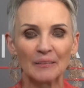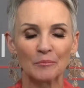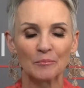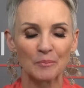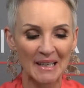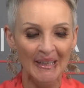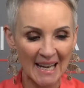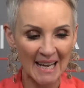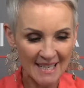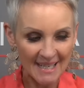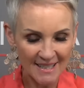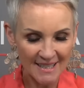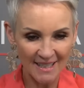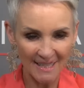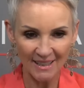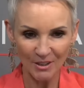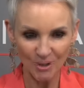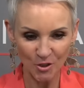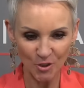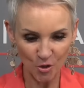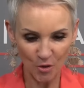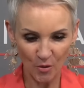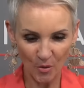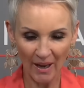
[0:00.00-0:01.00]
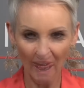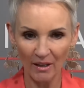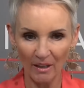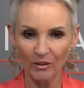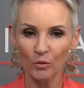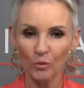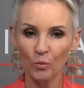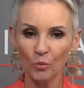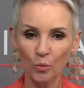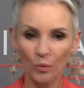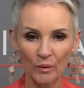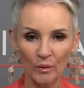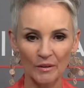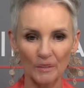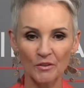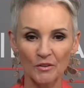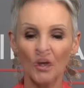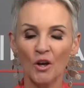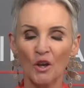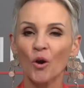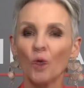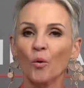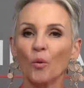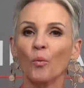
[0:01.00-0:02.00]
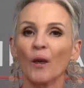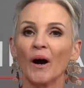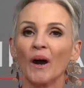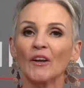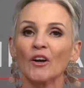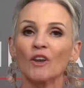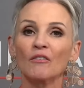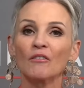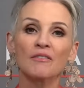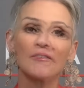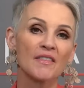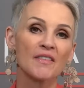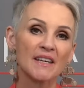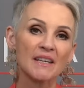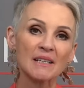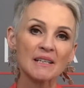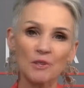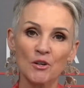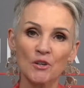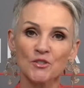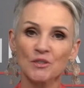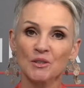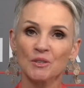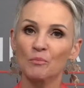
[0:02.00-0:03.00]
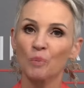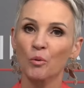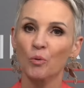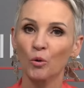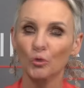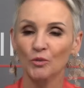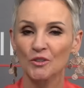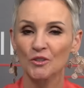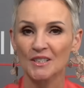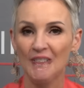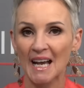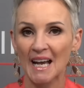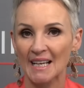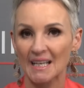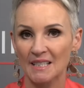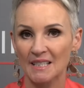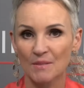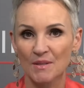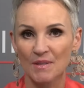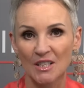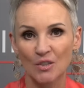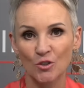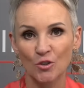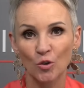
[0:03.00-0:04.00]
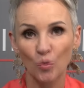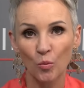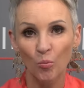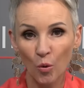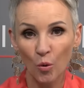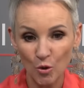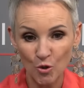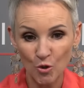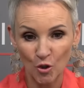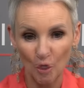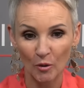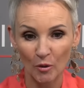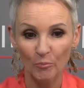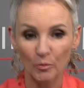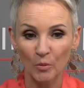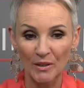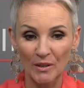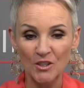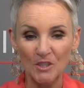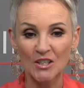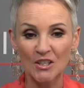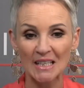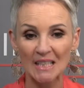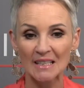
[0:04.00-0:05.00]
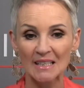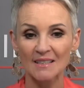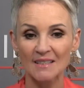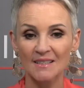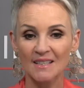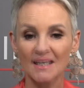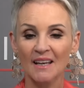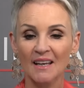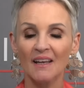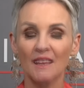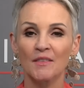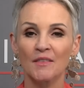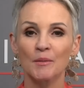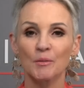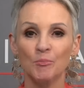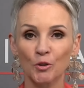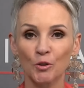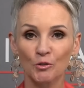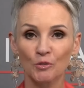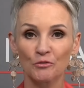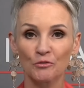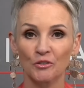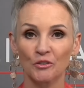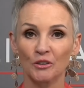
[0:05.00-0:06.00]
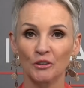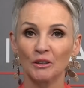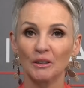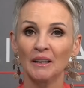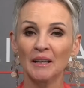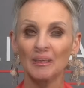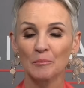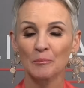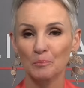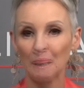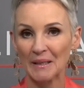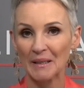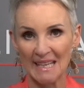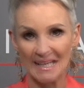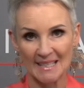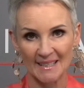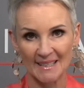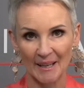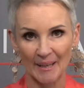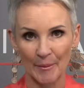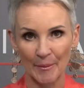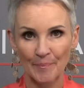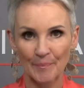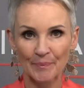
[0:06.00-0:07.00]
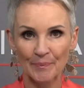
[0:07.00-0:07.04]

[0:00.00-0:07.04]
Blazing a trail with one of the most important items in your wardrobe, which is the beautiful blazer.